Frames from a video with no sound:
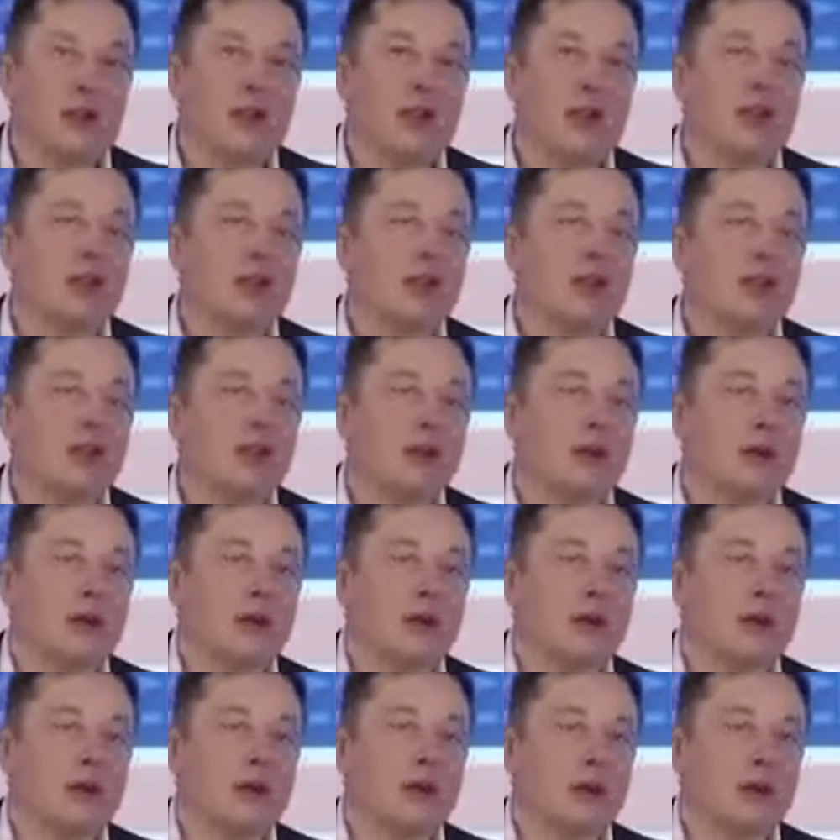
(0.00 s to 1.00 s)
and
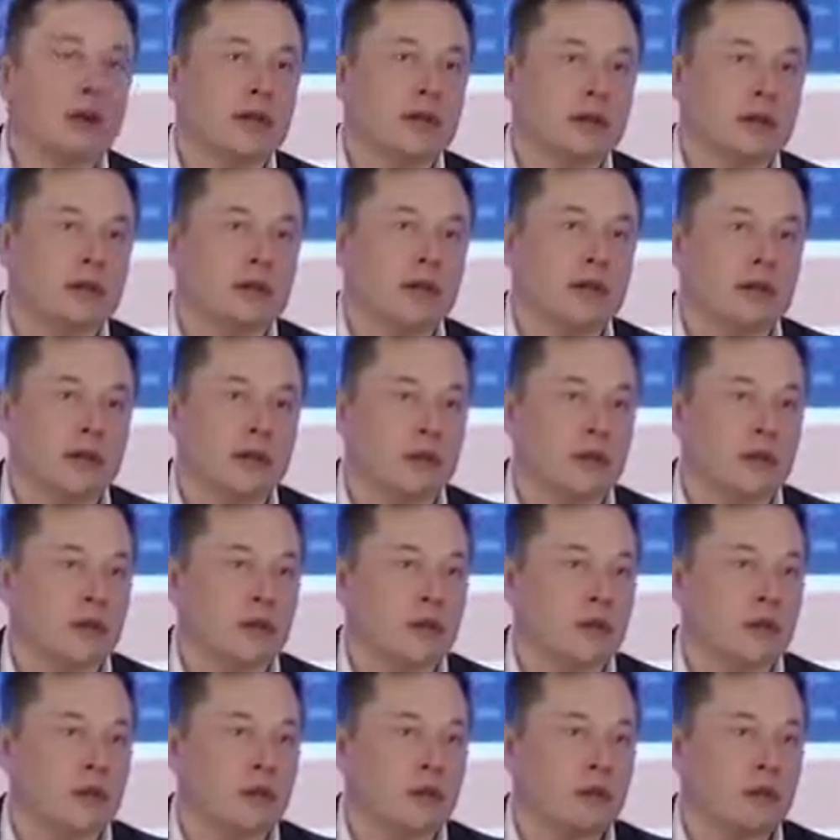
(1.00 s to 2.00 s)
they will
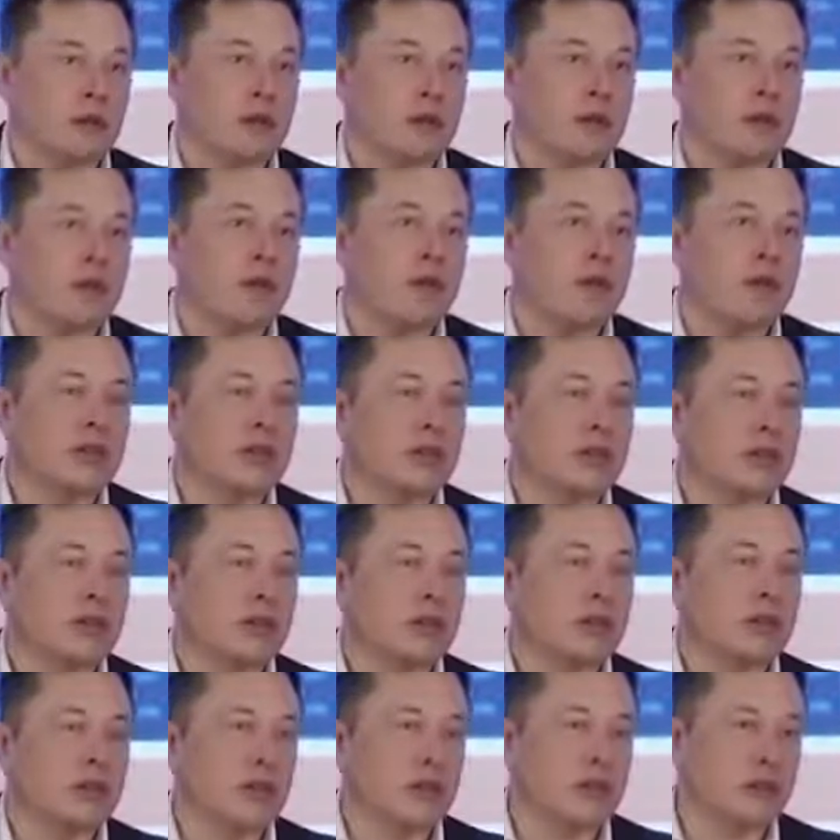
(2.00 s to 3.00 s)
also include
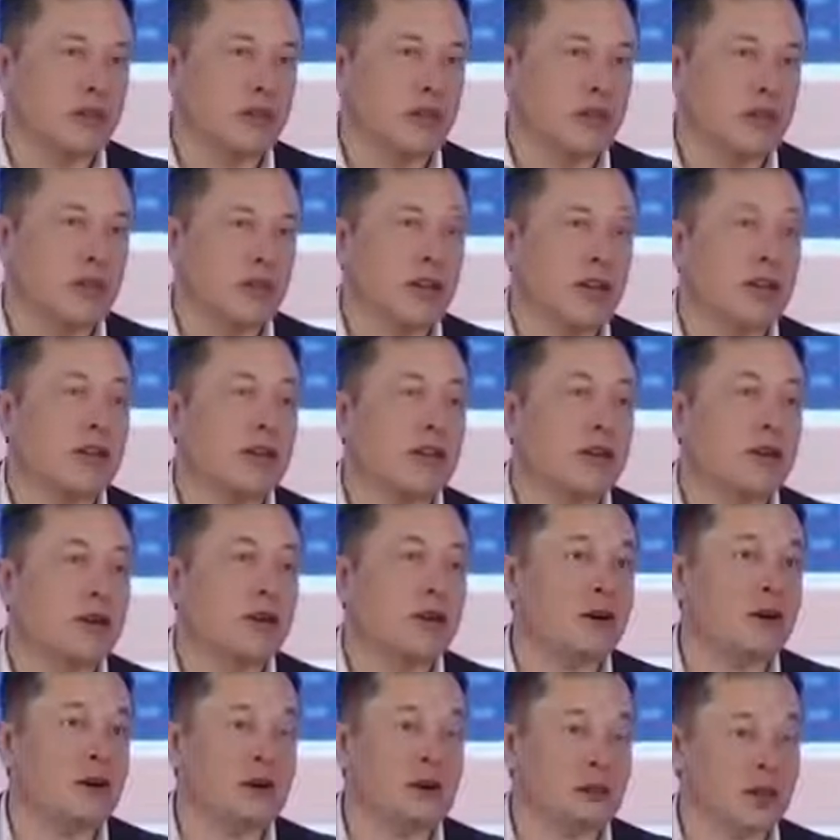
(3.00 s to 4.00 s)
things that were, say, a
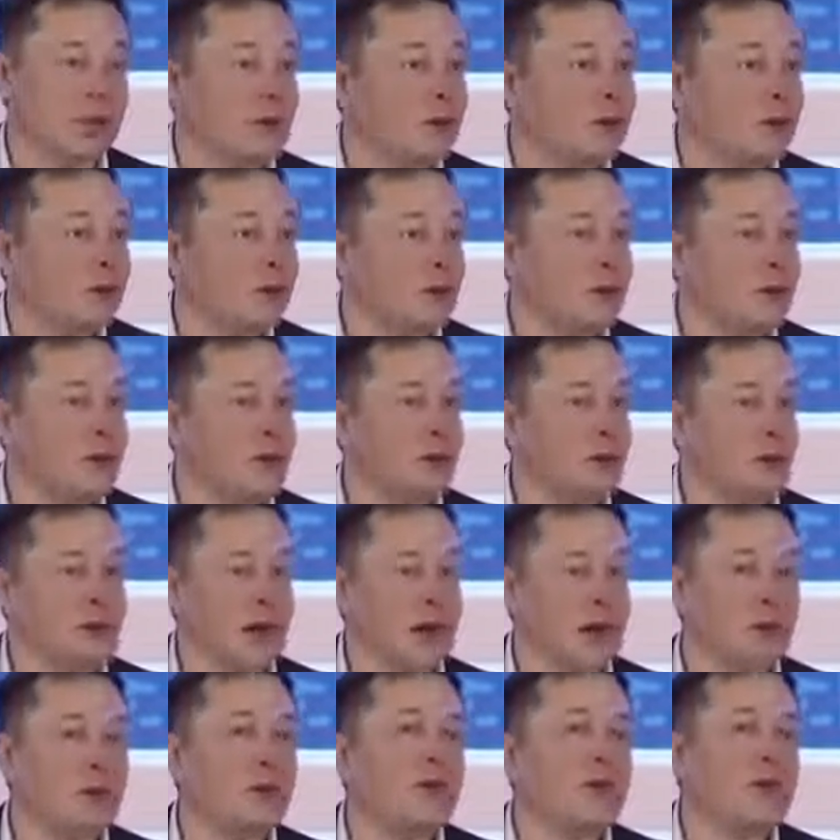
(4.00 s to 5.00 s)
loan that was paid
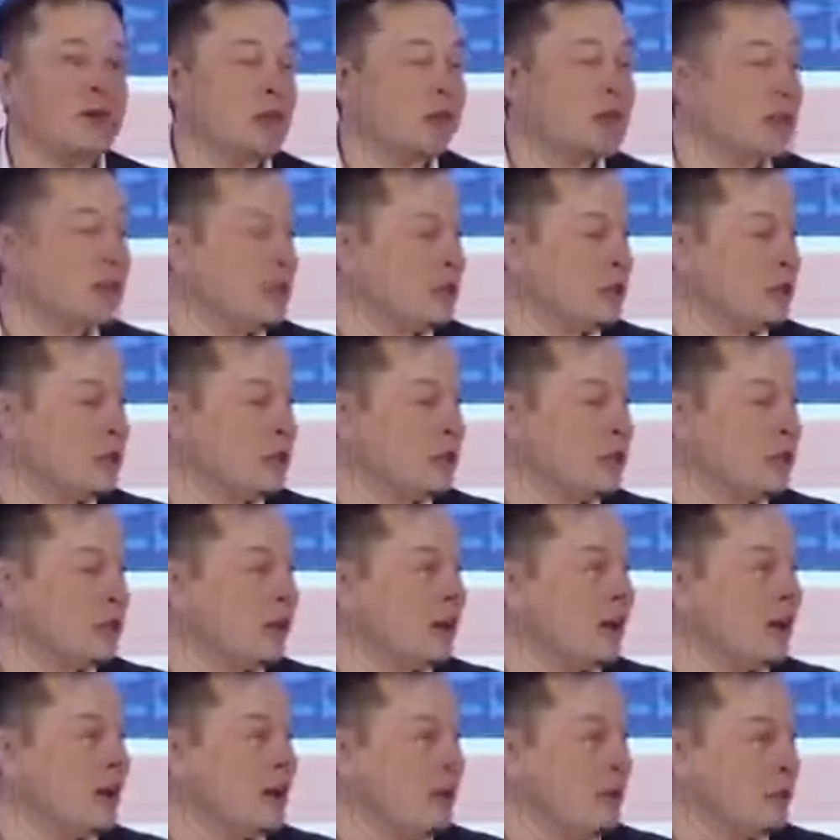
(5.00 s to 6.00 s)
back with interest
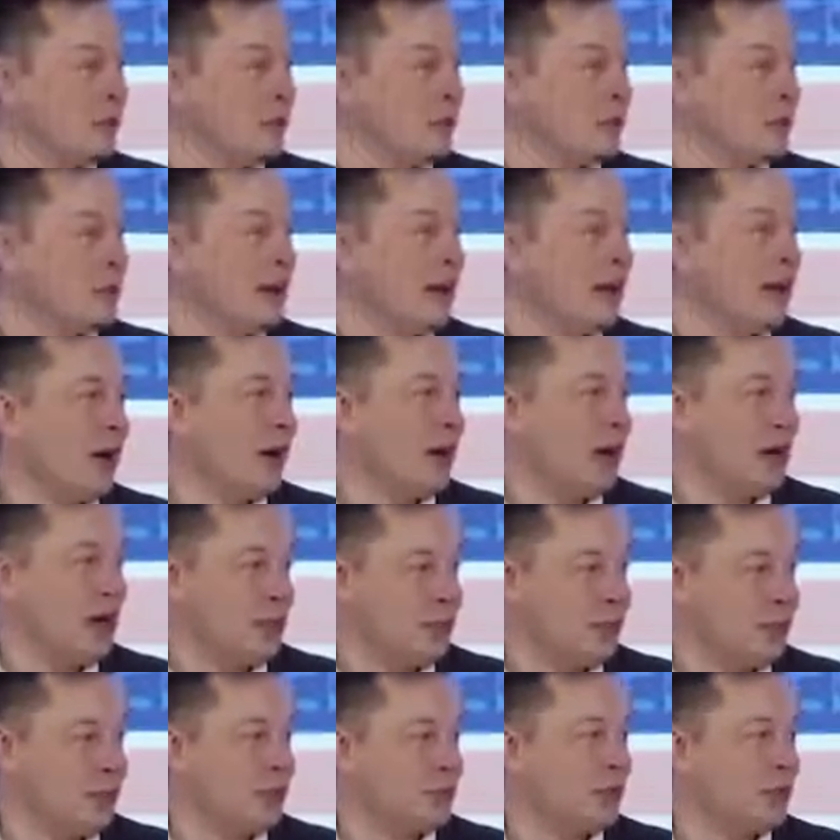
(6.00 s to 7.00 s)
as somehow
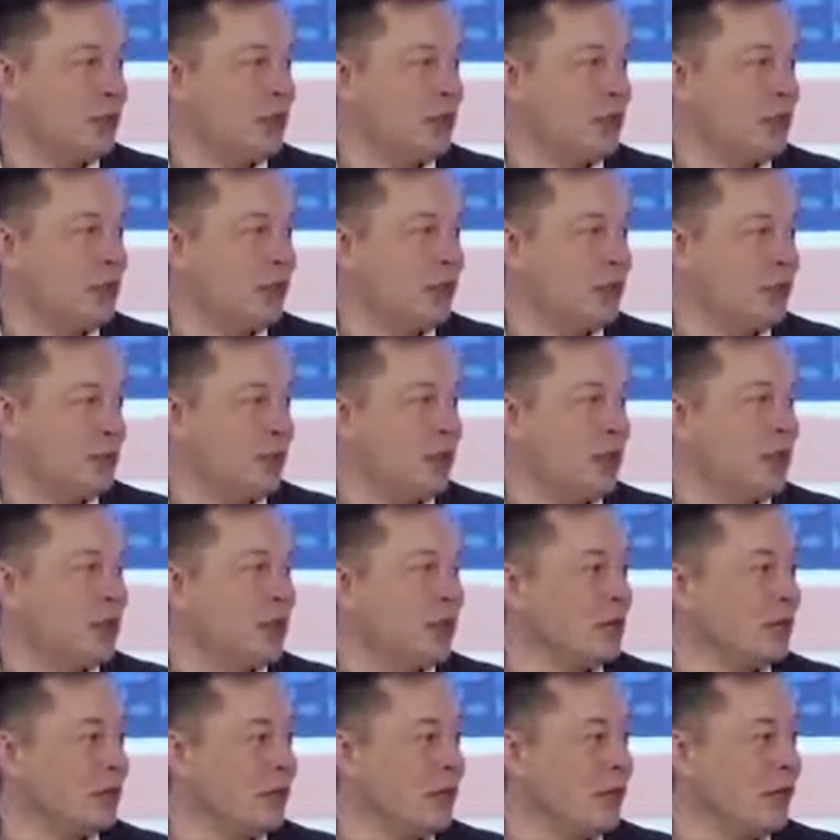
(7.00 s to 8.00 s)
a subsidy that's
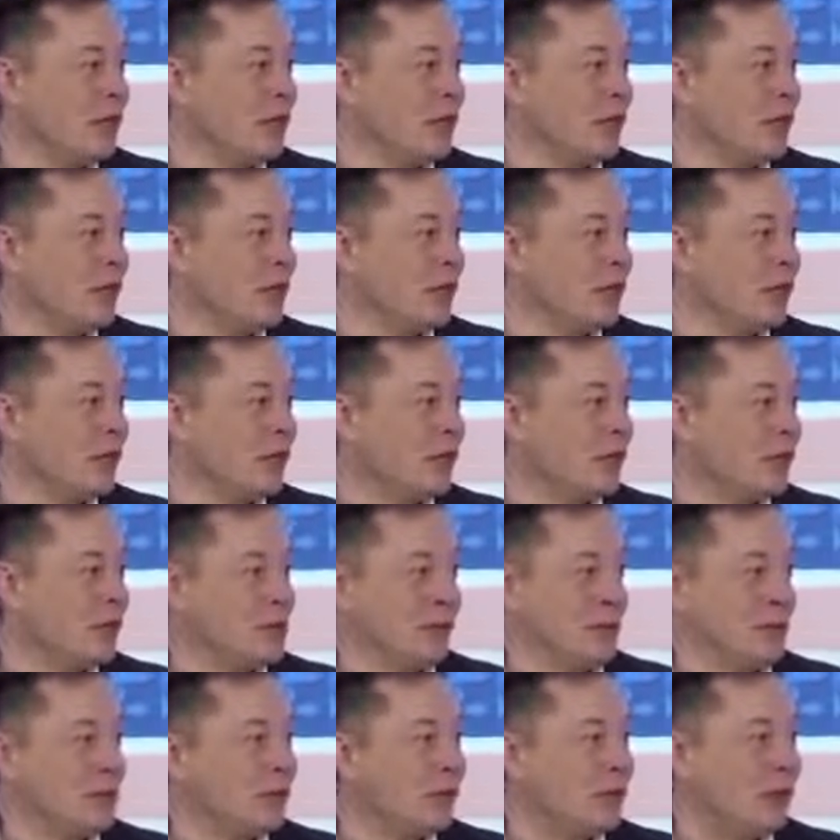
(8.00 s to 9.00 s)
happening today,
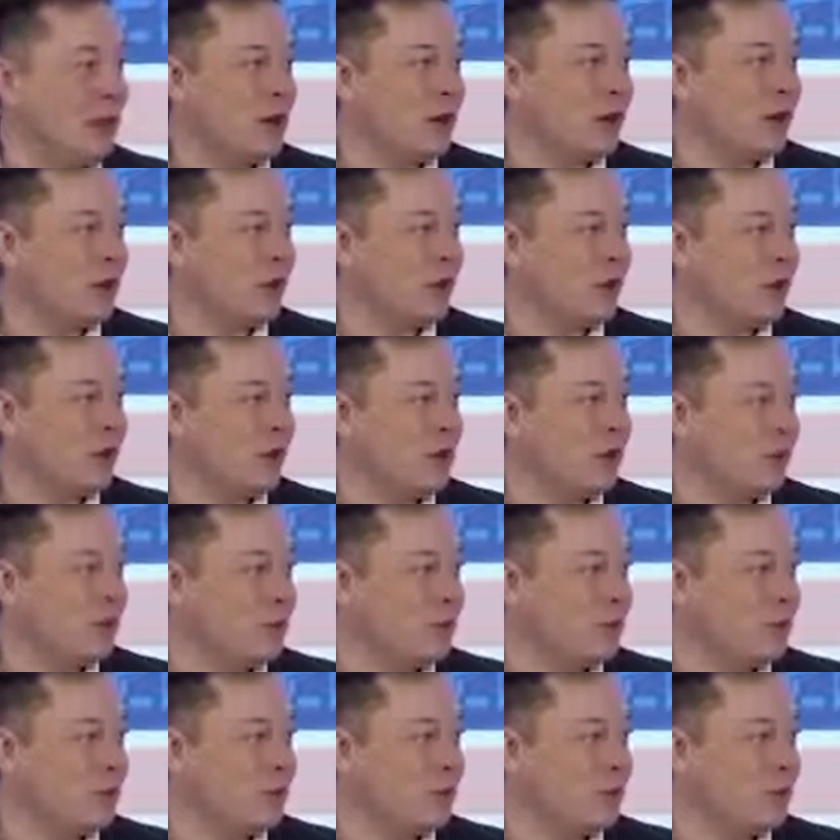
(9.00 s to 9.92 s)
some historical thing.